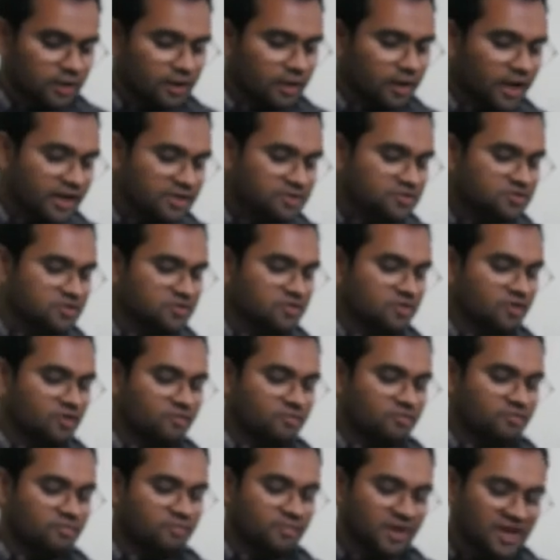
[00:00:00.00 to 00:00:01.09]
Nature of
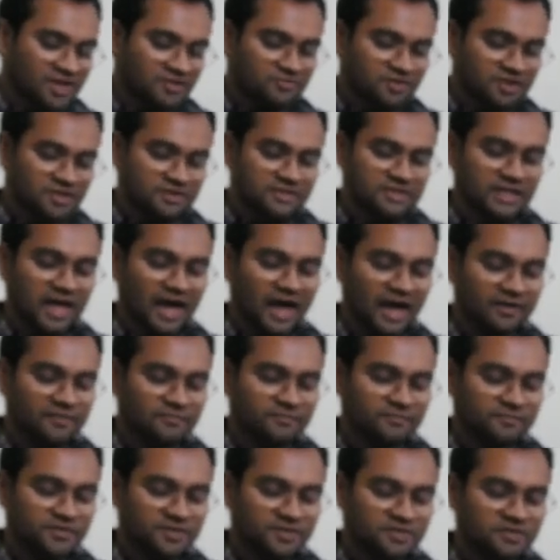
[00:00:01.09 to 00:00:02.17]
matrix and
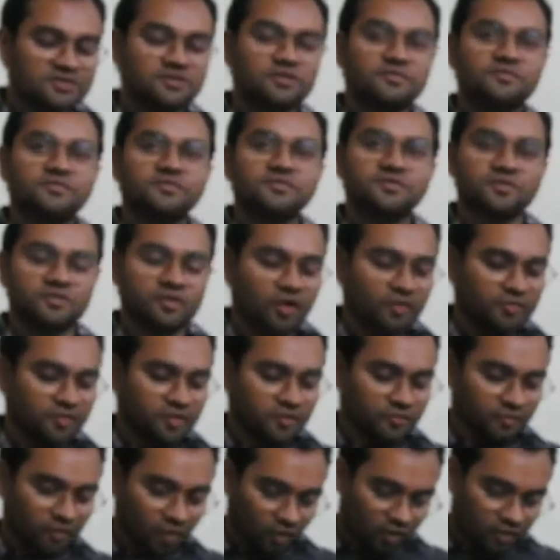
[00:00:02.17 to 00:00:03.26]
features of
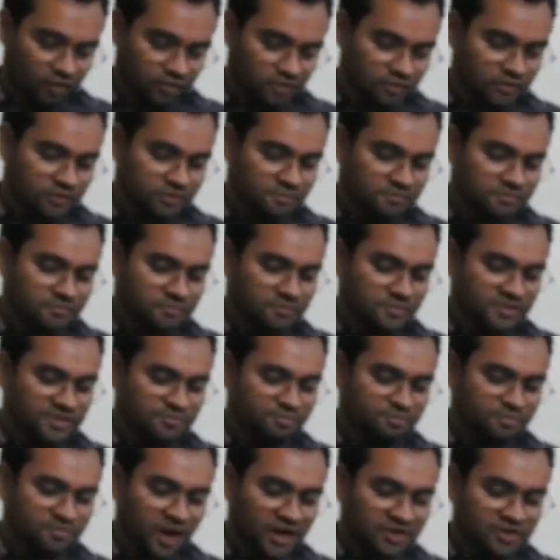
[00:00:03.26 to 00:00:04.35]
surrounding rock.
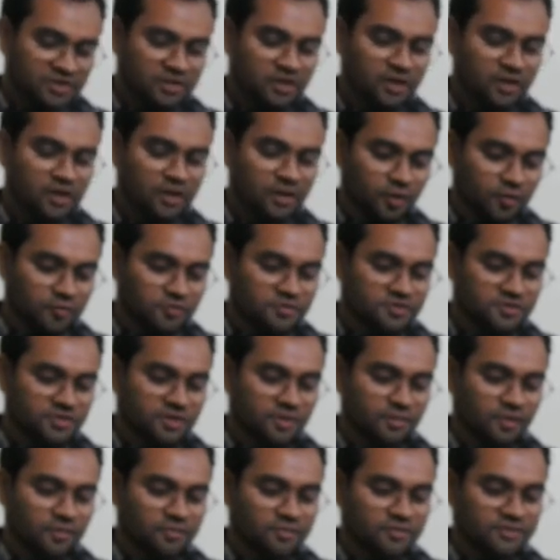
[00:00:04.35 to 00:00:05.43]
Special notes
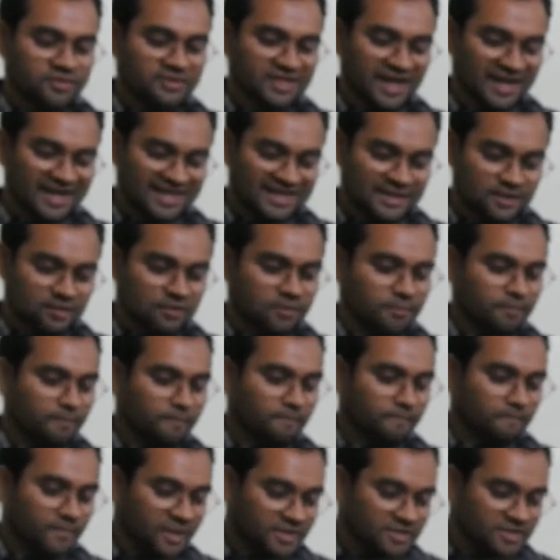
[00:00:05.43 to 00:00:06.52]
about site,
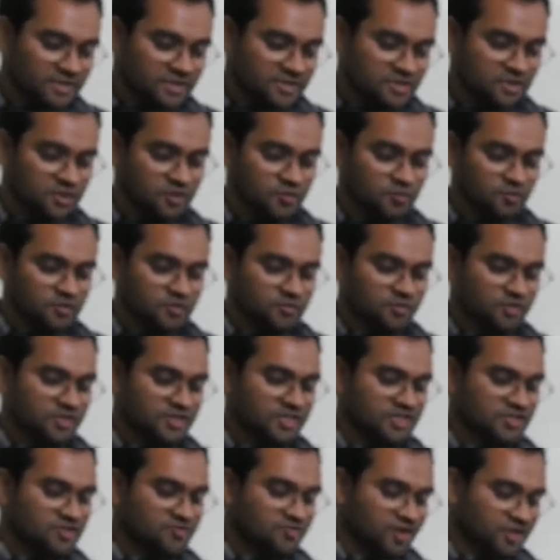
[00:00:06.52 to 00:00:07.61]
methods used for
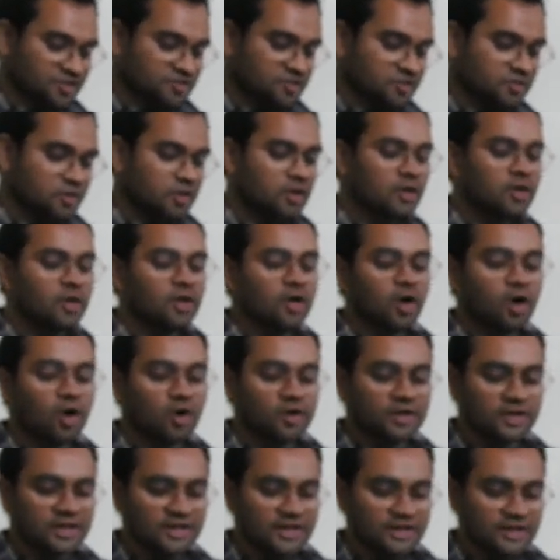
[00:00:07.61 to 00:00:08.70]
extraction of
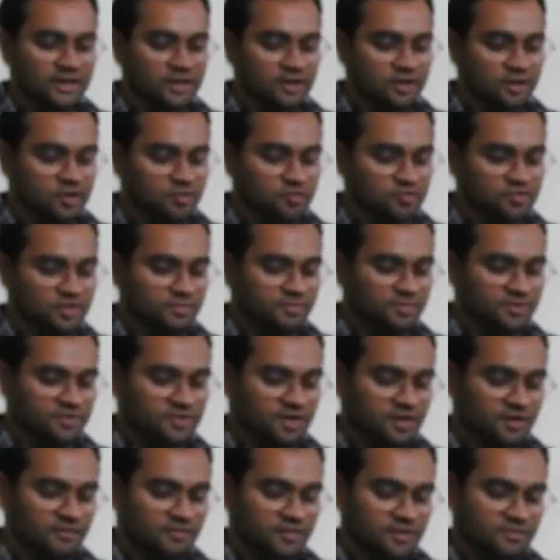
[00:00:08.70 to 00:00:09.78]
cleaning glues and
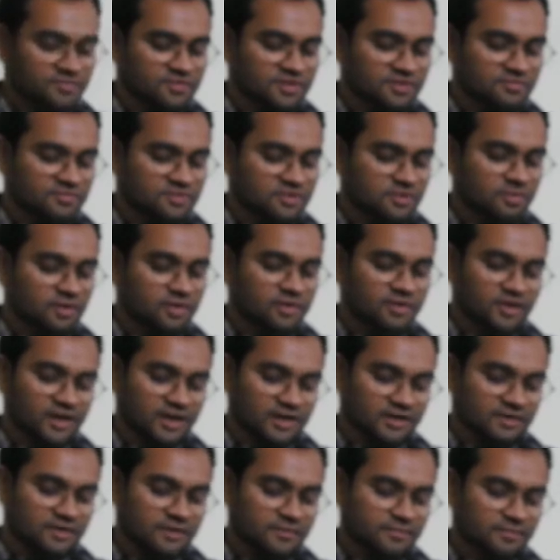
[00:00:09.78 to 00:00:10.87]
preservatives and similar
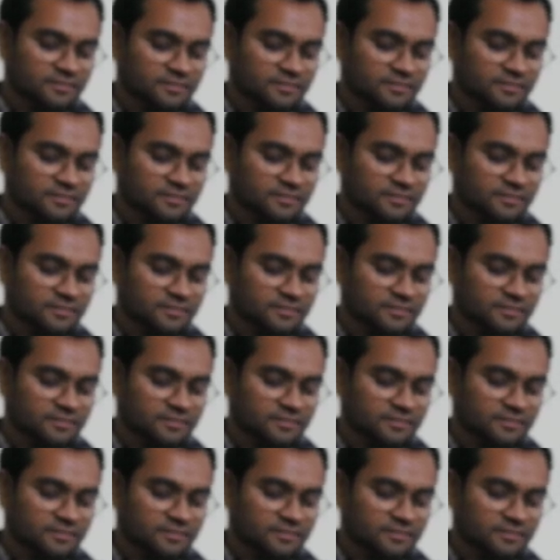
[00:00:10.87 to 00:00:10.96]
data.